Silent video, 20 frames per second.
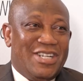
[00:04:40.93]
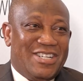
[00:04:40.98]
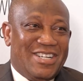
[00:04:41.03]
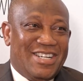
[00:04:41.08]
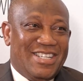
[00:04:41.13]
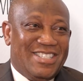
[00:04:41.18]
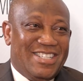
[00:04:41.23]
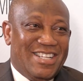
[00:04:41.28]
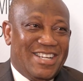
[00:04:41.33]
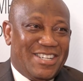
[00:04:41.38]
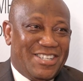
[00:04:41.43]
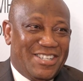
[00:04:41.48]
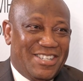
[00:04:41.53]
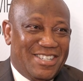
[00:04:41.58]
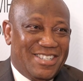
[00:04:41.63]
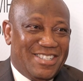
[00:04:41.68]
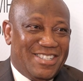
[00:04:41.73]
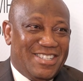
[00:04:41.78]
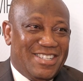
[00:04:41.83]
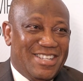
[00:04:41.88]

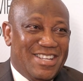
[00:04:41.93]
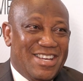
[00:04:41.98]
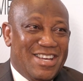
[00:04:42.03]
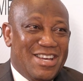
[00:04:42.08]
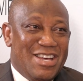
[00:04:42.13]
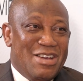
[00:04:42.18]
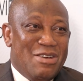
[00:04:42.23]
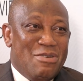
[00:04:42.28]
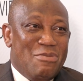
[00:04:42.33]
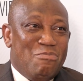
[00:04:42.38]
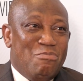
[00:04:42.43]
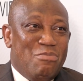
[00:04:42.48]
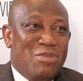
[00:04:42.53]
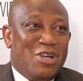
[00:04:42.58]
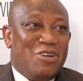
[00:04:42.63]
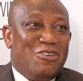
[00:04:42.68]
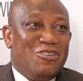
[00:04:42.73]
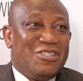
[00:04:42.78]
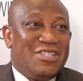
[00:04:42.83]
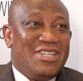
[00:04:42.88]
transactions.
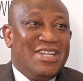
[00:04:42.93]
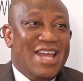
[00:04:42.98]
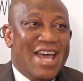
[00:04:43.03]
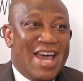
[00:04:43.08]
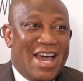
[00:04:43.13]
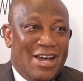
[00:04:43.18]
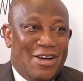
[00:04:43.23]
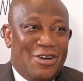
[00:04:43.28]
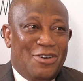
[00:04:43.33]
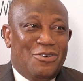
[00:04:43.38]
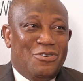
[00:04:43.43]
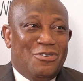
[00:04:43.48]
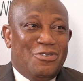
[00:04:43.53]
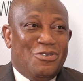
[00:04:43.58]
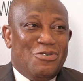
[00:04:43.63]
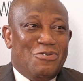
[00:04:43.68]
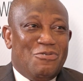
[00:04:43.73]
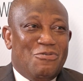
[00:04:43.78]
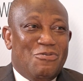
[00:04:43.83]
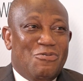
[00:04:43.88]
Because now,
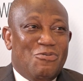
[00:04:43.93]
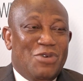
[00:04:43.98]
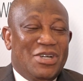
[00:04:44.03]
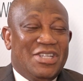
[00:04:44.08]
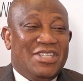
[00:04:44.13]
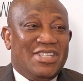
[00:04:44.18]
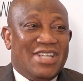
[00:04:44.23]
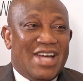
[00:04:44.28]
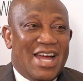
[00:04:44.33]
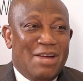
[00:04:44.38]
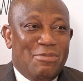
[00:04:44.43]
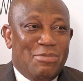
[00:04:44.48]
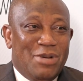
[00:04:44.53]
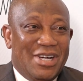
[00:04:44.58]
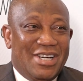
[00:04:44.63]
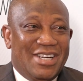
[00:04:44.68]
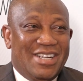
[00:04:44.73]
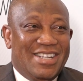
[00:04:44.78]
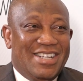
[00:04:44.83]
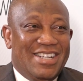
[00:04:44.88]
with
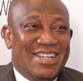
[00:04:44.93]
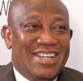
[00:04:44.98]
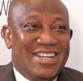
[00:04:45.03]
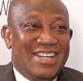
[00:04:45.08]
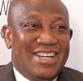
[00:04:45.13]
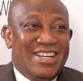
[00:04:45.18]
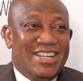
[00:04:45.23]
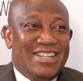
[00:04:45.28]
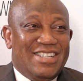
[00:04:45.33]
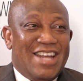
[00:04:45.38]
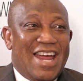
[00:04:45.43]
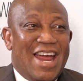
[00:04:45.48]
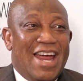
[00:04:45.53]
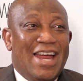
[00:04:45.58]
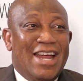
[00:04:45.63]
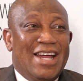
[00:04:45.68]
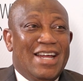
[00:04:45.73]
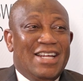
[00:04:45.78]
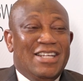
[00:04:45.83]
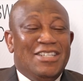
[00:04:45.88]
cyber,
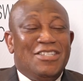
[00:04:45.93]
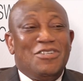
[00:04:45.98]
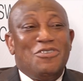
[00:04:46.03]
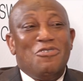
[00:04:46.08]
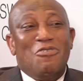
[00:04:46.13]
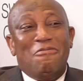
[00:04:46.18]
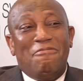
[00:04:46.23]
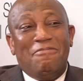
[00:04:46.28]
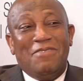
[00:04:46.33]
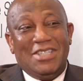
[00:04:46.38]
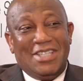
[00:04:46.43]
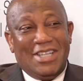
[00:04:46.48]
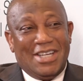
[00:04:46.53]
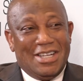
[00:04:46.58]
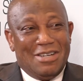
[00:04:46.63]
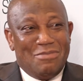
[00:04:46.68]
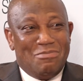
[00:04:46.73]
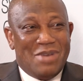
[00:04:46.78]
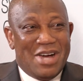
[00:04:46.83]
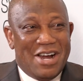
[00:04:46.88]
there is no
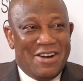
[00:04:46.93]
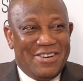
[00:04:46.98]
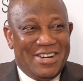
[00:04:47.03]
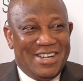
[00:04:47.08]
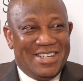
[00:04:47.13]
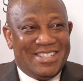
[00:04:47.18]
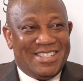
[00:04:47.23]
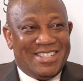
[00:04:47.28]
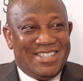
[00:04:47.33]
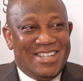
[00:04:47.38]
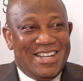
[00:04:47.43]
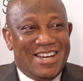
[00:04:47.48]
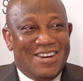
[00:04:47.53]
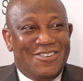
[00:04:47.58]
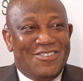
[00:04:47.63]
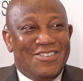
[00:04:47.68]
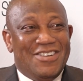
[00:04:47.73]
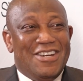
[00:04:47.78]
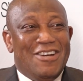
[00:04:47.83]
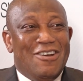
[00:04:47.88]
physical barriers. There are
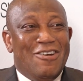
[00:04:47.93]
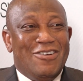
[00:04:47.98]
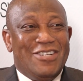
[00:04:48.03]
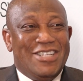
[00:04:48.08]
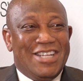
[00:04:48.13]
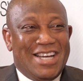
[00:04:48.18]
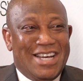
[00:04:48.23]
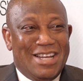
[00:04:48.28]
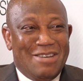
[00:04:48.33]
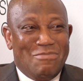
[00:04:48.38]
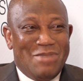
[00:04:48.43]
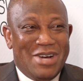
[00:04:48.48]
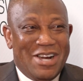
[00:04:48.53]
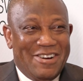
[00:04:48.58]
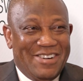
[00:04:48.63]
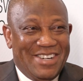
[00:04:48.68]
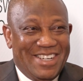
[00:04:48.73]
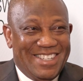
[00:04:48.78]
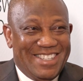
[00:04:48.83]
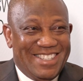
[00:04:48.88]
only logical
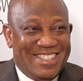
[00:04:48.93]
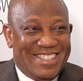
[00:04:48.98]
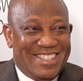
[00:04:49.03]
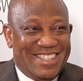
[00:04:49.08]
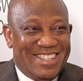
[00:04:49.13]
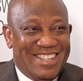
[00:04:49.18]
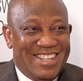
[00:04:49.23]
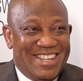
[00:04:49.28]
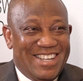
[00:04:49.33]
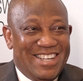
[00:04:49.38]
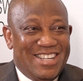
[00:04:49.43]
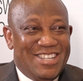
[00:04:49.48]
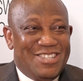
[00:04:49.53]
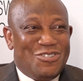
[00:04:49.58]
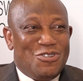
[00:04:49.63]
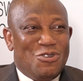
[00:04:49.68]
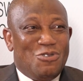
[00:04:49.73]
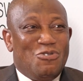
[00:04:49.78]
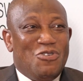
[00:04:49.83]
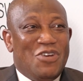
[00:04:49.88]
barriers.
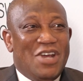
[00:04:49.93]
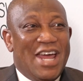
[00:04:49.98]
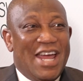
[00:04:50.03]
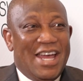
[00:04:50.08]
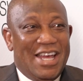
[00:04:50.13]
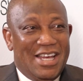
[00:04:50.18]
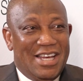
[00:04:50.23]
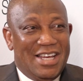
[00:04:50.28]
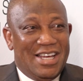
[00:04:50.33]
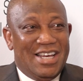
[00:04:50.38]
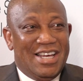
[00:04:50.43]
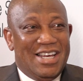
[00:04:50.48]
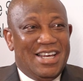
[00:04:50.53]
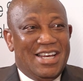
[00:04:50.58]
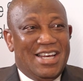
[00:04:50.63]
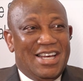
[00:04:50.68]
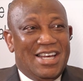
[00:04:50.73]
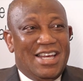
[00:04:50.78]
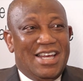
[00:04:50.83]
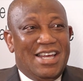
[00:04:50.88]
So today,
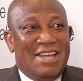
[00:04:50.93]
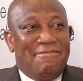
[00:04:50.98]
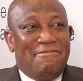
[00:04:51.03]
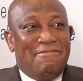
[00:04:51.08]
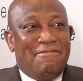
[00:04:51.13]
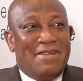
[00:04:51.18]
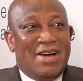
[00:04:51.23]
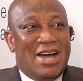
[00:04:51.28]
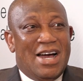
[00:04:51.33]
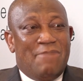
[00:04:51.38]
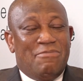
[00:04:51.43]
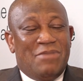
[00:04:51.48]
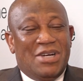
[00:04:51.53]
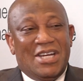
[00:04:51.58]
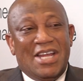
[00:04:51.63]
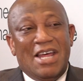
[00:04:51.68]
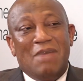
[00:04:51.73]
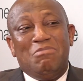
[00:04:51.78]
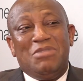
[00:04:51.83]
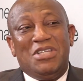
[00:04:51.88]
if I'm an
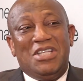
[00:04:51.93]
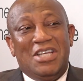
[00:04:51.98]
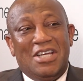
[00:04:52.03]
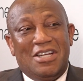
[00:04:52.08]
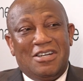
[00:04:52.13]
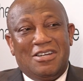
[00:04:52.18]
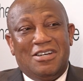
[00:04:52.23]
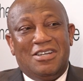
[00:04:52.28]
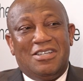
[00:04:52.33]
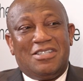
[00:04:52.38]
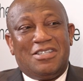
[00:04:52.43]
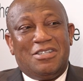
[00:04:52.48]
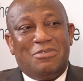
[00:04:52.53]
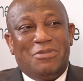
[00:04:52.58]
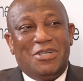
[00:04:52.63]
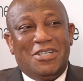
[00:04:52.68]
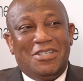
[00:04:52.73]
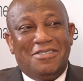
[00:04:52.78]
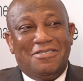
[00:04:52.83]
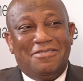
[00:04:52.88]
MTN
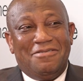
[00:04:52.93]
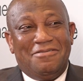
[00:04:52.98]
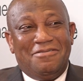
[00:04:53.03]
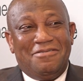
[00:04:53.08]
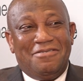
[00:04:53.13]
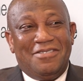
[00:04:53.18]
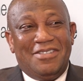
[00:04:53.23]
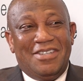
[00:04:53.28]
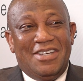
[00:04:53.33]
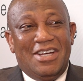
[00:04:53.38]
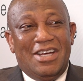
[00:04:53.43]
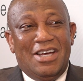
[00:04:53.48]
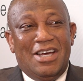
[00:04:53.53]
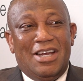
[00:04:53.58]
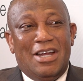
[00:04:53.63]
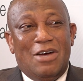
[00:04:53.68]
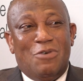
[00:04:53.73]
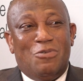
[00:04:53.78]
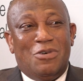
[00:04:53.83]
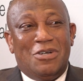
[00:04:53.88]
customer
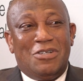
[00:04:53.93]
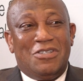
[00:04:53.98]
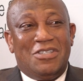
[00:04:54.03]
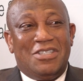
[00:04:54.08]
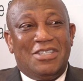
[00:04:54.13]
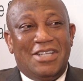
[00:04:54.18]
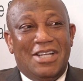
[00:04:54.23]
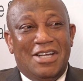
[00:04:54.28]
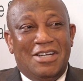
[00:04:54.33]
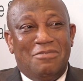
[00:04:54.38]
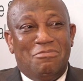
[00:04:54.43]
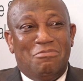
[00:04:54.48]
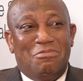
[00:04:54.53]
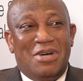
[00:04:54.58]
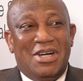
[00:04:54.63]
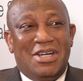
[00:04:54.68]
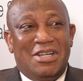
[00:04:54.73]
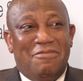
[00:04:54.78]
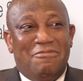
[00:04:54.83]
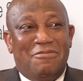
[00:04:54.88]
and I want to send
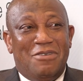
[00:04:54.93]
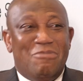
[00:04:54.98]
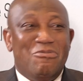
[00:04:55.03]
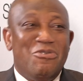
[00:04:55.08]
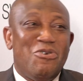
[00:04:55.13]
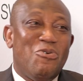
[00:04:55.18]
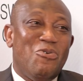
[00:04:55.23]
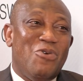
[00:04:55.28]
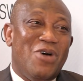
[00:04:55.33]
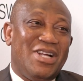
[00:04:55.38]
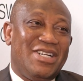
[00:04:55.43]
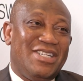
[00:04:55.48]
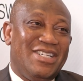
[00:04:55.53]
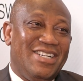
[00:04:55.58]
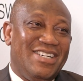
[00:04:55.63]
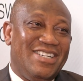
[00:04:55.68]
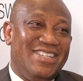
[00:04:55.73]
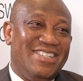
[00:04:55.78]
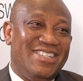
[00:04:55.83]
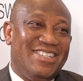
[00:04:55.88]
money from
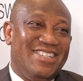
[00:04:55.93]
Rwanda